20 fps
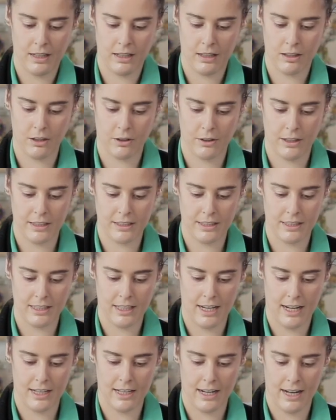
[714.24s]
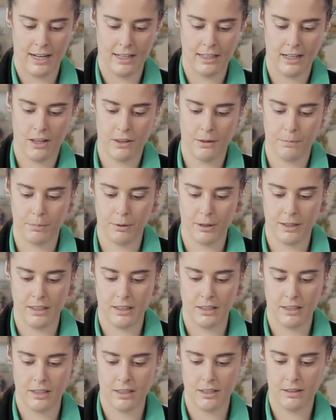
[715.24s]
are going to take another
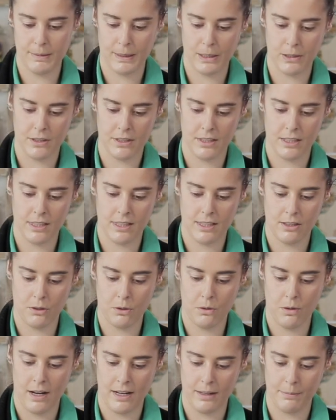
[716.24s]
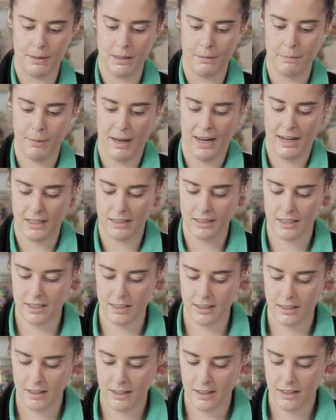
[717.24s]
print because there's still quite a bit of paint
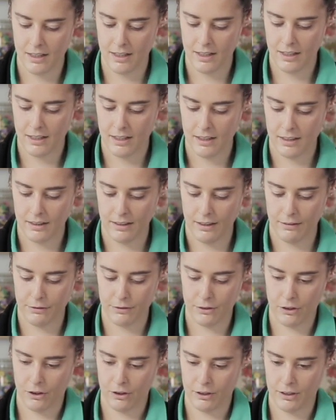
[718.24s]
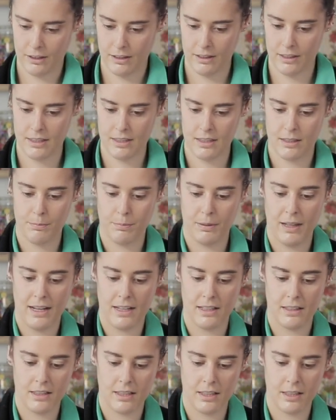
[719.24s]
left on this
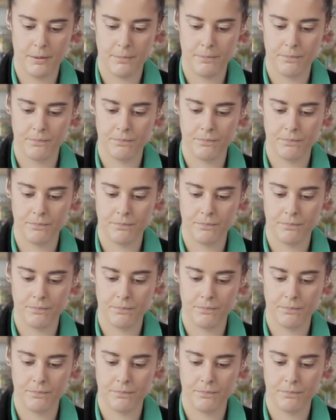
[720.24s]
plate.